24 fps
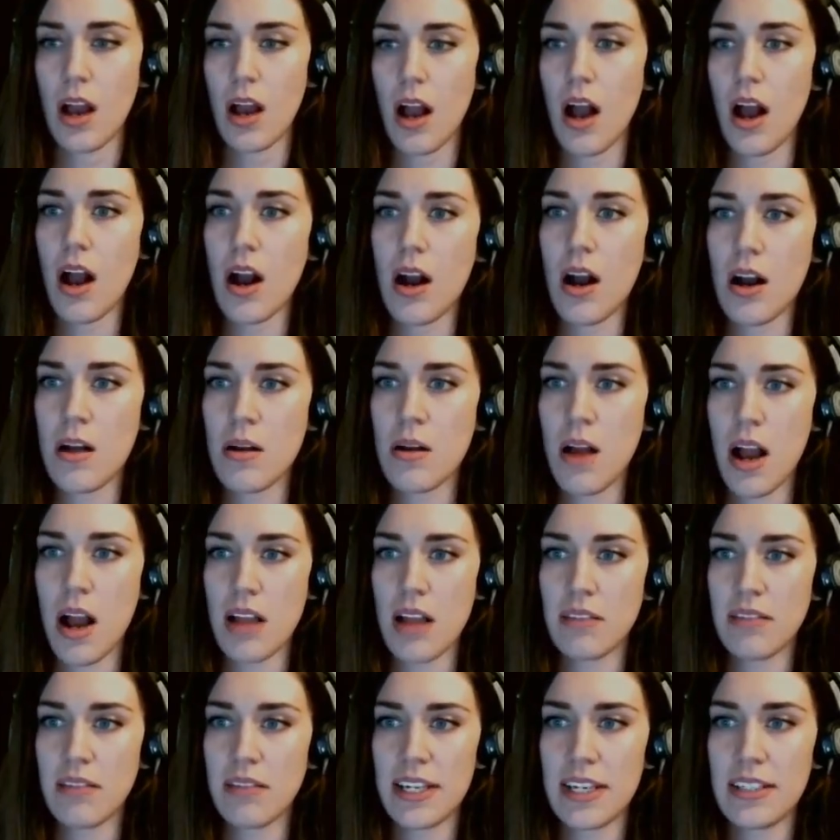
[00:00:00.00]
Uh,
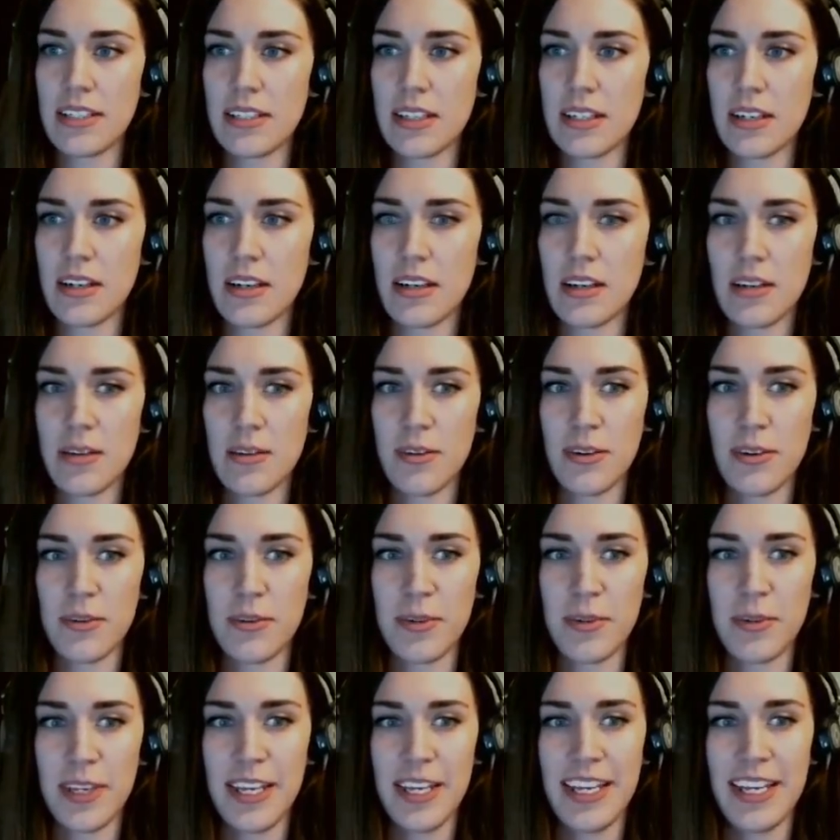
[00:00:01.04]
I liked it. I
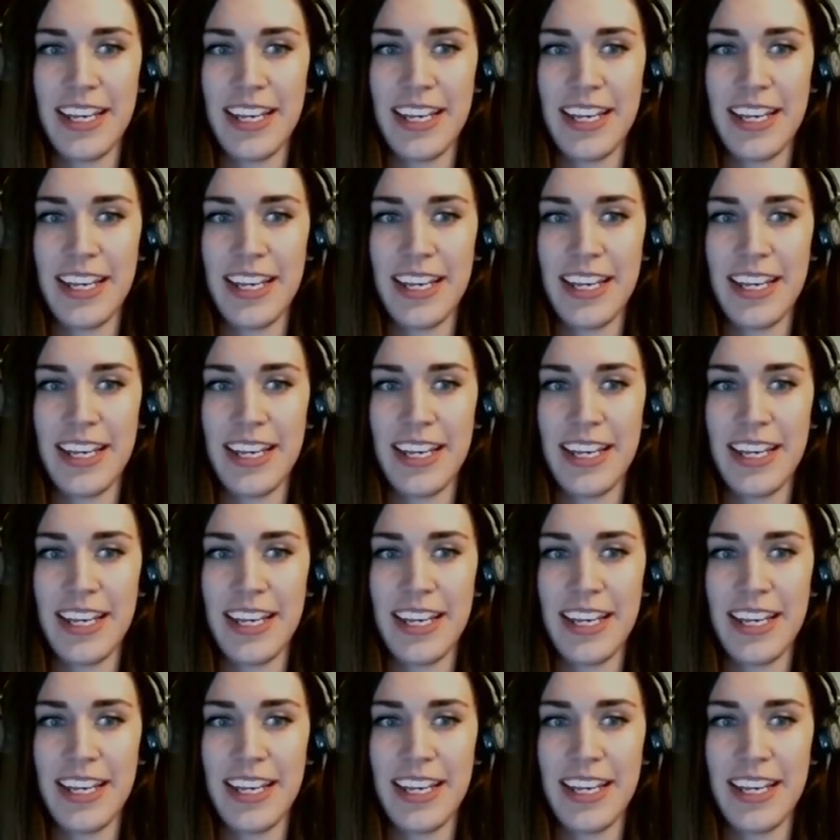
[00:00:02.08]
mean,